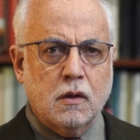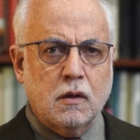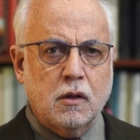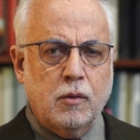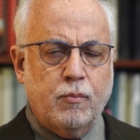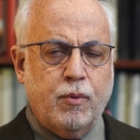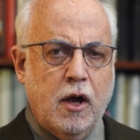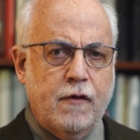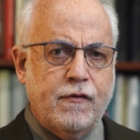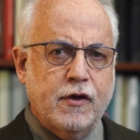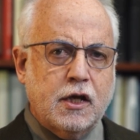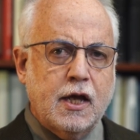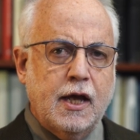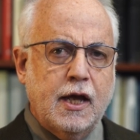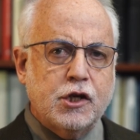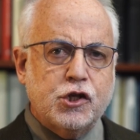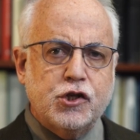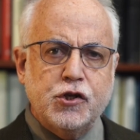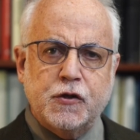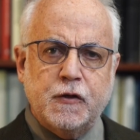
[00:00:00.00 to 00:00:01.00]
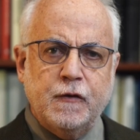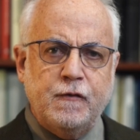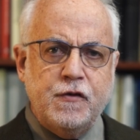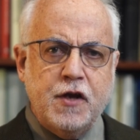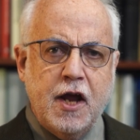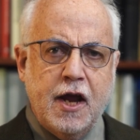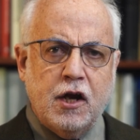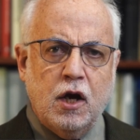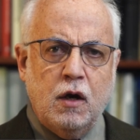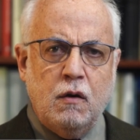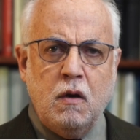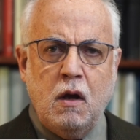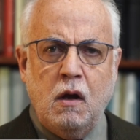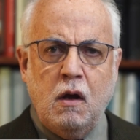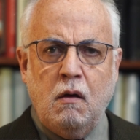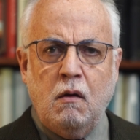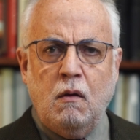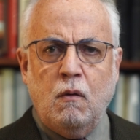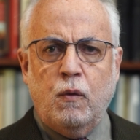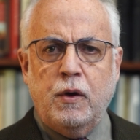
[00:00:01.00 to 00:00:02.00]
The provocations of NATO
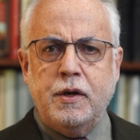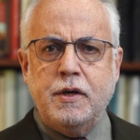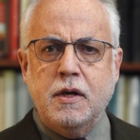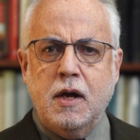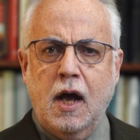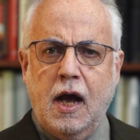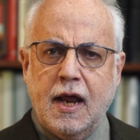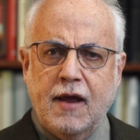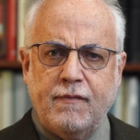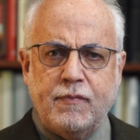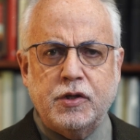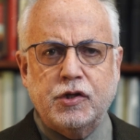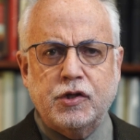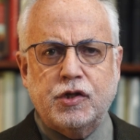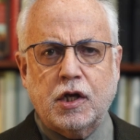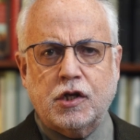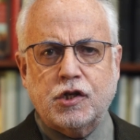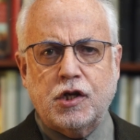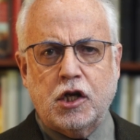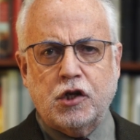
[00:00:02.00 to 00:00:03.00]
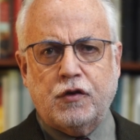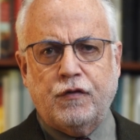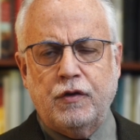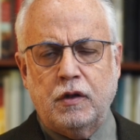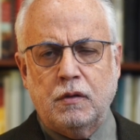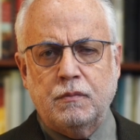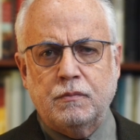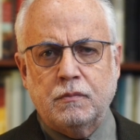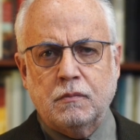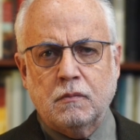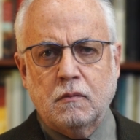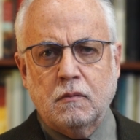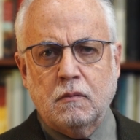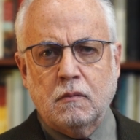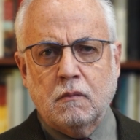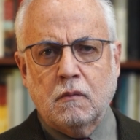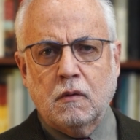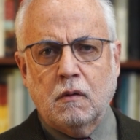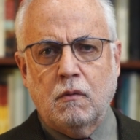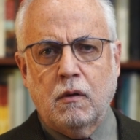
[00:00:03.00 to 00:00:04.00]
would not have been successful
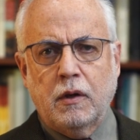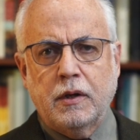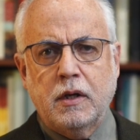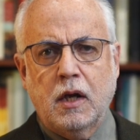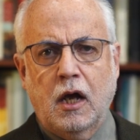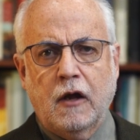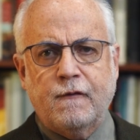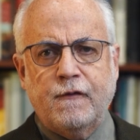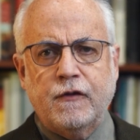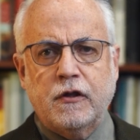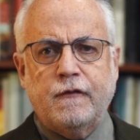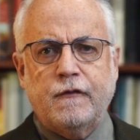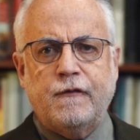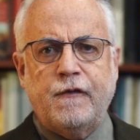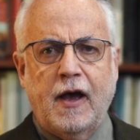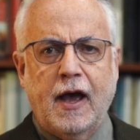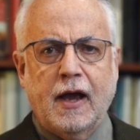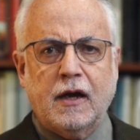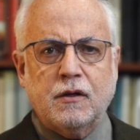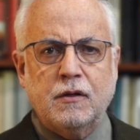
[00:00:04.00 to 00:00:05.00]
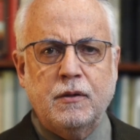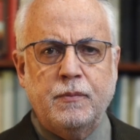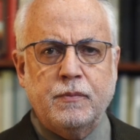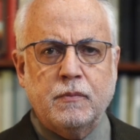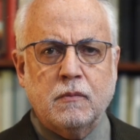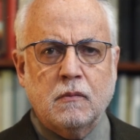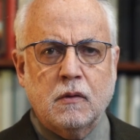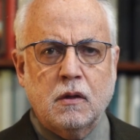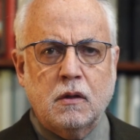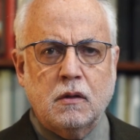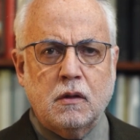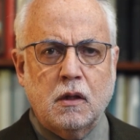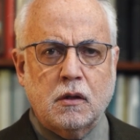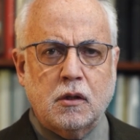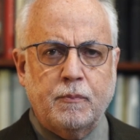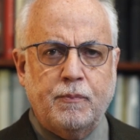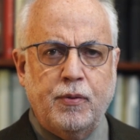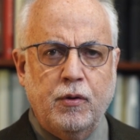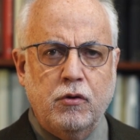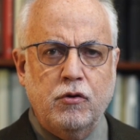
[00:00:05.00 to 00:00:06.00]
were it not for the fact that
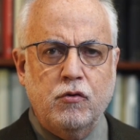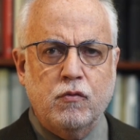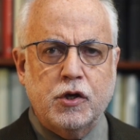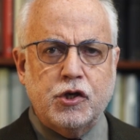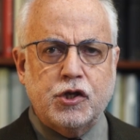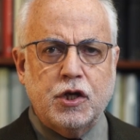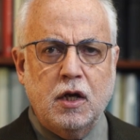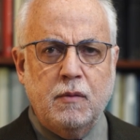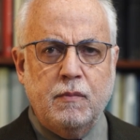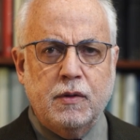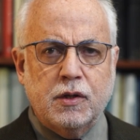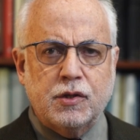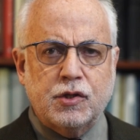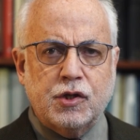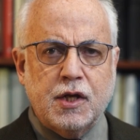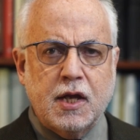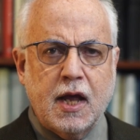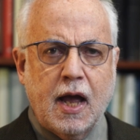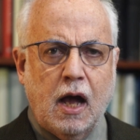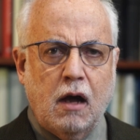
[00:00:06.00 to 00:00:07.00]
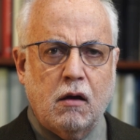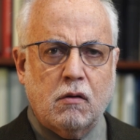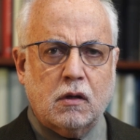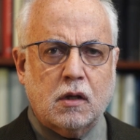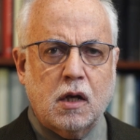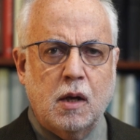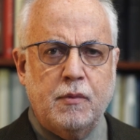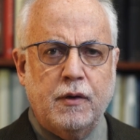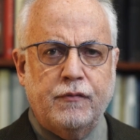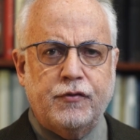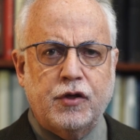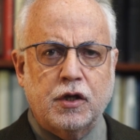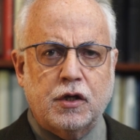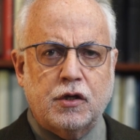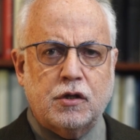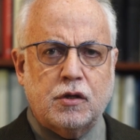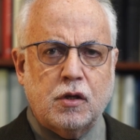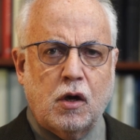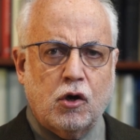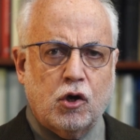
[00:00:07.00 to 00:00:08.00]
the Putin regime is the outcome of the
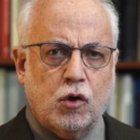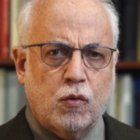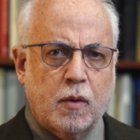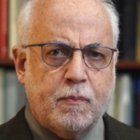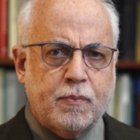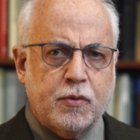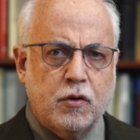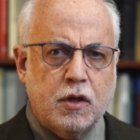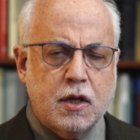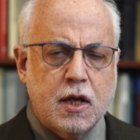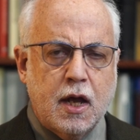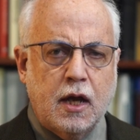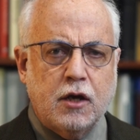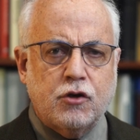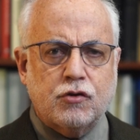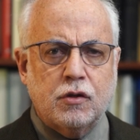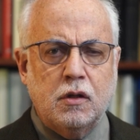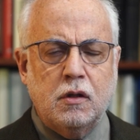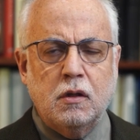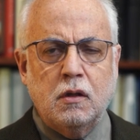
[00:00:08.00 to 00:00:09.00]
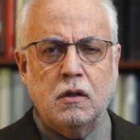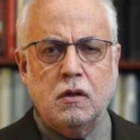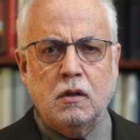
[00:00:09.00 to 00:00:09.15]
total repudiation